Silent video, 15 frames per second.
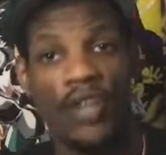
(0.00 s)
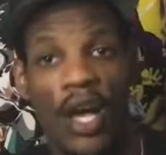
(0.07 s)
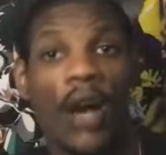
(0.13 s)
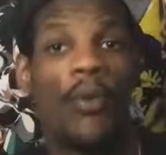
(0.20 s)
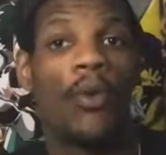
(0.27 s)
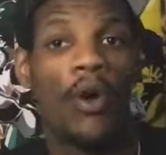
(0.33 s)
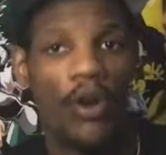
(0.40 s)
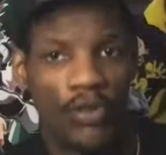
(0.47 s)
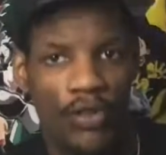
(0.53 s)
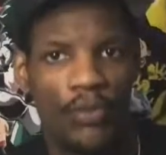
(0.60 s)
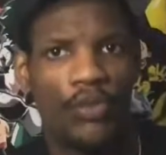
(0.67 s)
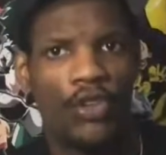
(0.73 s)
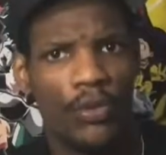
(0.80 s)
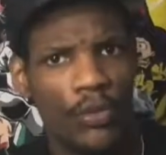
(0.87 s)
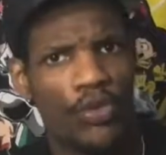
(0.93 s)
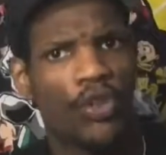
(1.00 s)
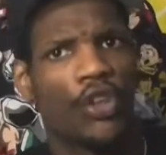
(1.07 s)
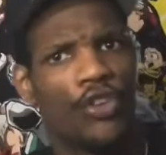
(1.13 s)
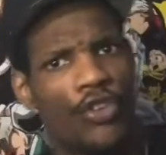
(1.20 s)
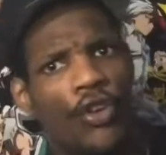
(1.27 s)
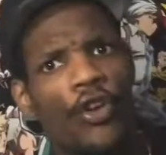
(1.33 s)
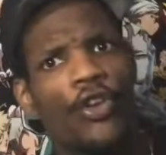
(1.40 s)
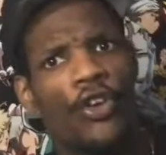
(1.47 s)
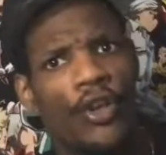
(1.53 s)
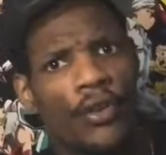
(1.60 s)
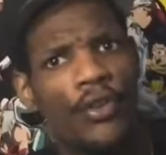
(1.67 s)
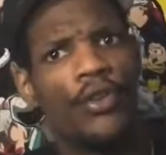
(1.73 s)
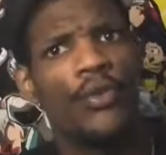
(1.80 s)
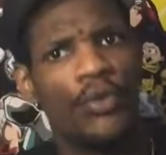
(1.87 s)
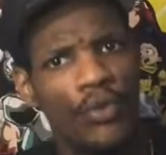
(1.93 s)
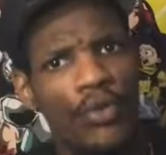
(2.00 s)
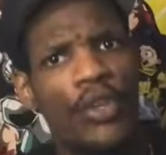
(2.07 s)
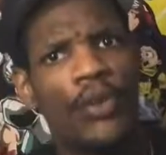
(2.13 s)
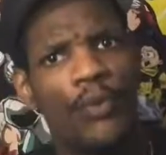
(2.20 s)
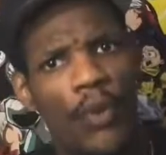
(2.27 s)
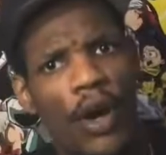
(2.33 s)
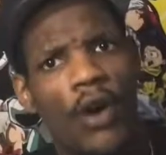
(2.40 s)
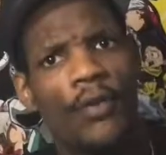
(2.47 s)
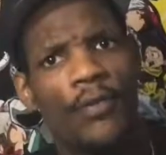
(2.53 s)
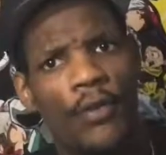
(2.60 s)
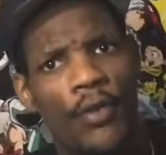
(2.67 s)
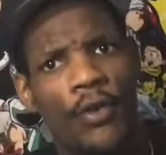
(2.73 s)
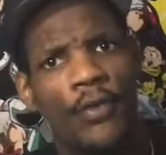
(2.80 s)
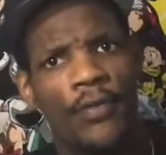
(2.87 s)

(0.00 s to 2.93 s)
Han walks up to him. He's like, "You're a good. You did well for your